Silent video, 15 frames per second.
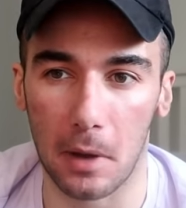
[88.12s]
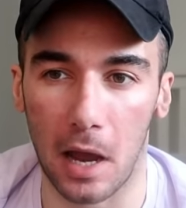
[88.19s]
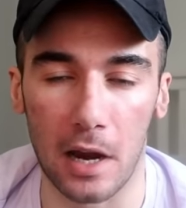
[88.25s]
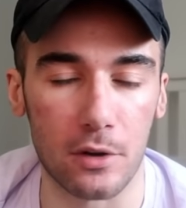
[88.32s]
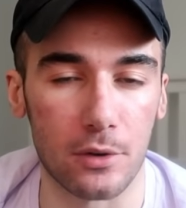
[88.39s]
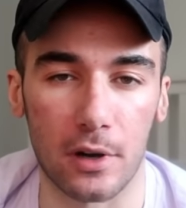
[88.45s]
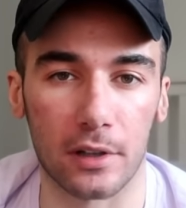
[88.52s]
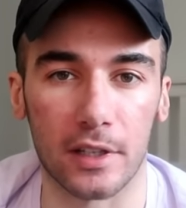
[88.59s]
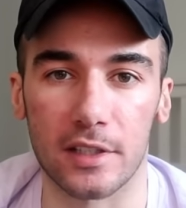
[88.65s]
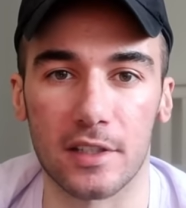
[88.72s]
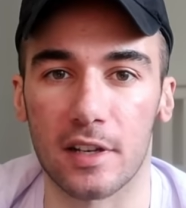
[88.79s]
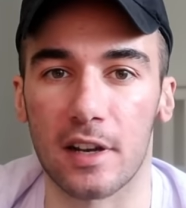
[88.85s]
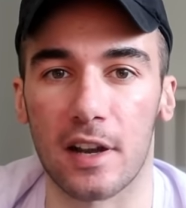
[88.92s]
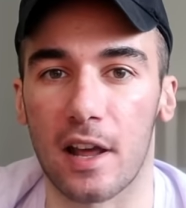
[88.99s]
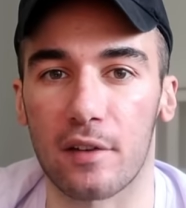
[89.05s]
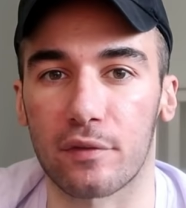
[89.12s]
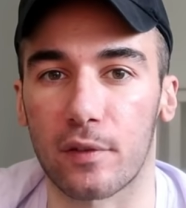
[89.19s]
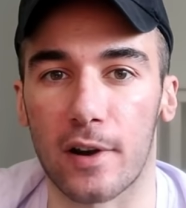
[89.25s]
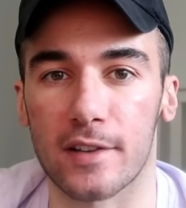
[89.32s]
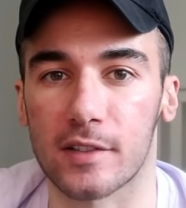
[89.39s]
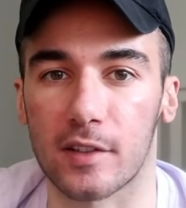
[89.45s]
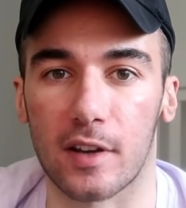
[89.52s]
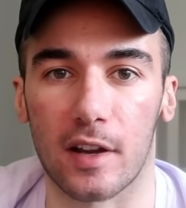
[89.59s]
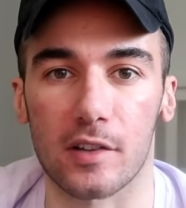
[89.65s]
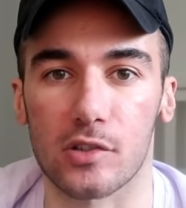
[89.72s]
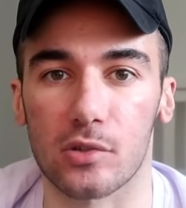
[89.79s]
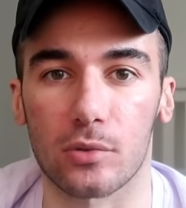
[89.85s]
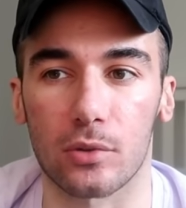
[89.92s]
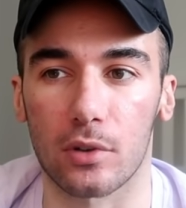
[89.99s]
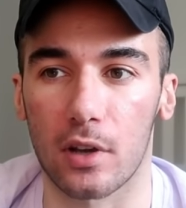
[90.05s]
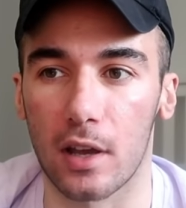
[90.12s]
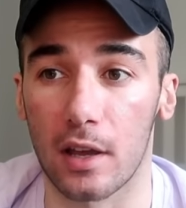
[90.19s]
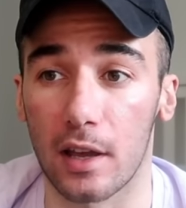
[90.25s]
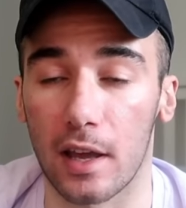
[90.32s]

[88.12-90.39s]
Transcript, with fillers: I really didn't have friends in high school.